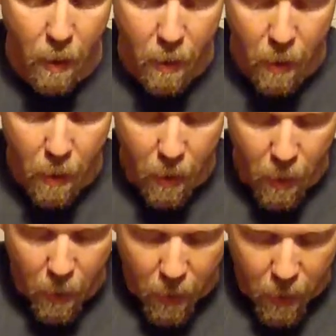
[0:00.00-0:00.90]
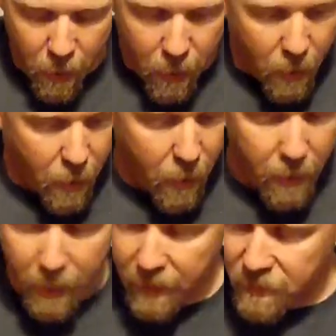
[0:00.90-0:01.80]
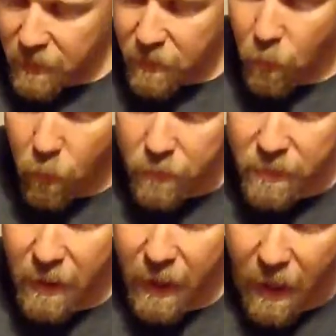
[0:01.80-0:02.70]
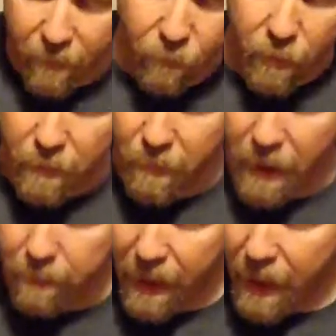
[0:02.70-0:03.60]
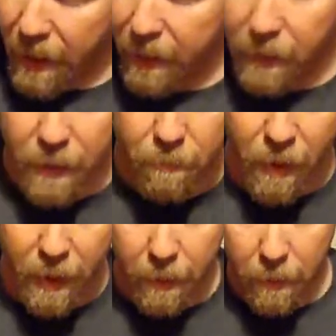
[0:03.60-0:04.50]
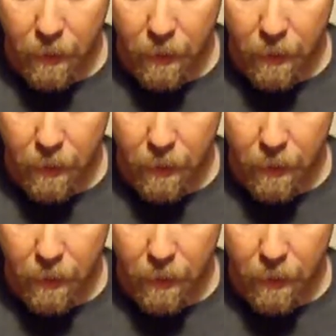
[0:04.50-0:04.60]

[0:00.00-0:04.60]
And that's the tools that I have in my bag, in my